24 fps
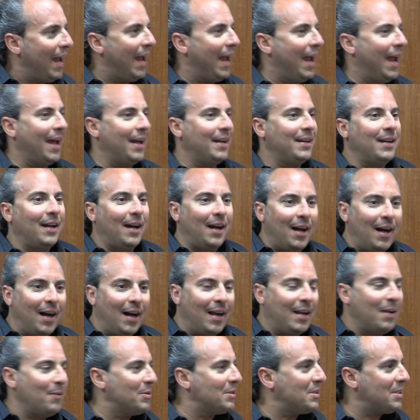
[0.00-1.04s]
and uh,
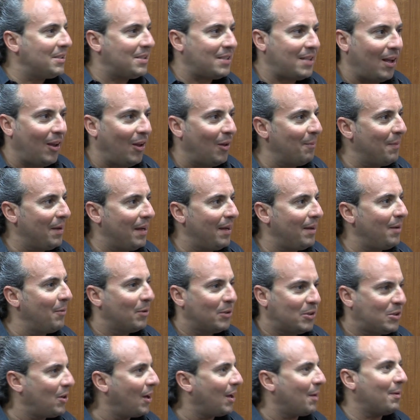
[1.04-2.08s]
he was just telling me, you know, we are
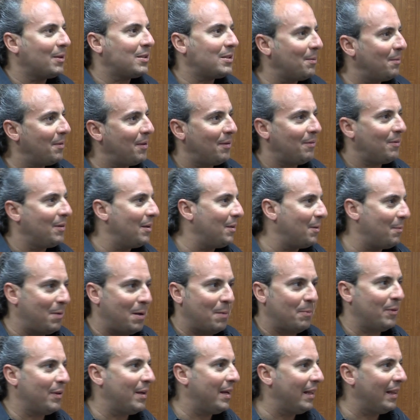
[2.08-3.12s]
just talking about some of the, other
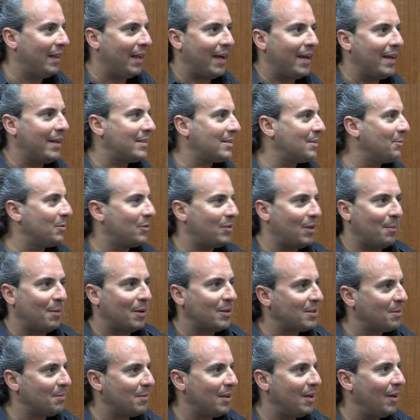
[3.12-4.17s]
people that he likes, and we talk about
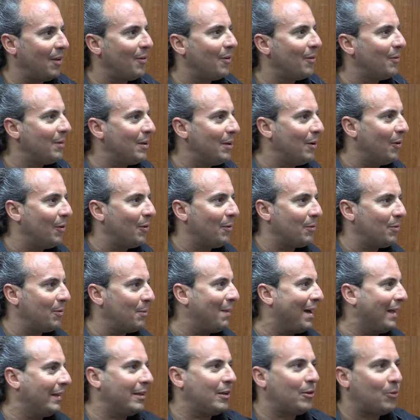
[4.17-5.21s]
some of the other, you know, the
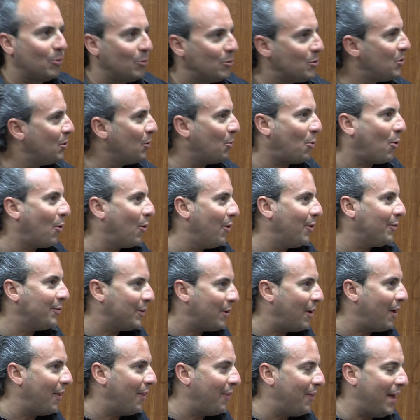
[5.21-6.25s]
Motley Crues of the world
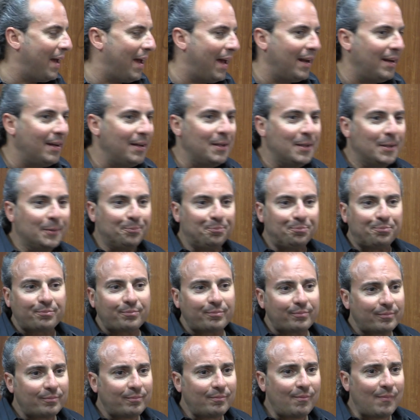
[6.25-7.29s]
and all that. Right.
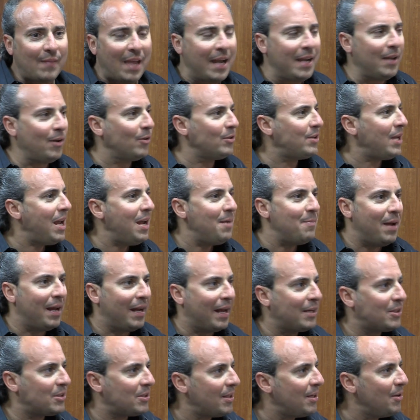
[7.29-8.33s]
And he goes, hey man,
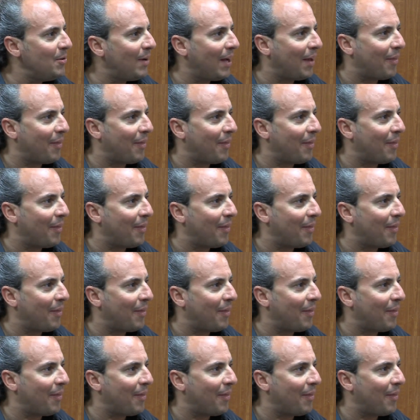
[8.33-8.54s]
I saw you